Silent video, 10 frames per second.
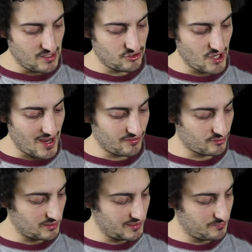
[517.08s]
jazz
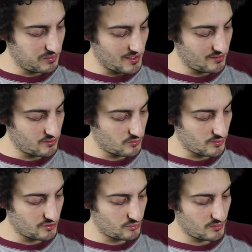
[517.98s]
or lead player,
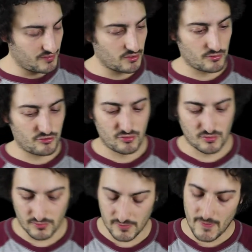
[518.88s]
or a 12-year-old student.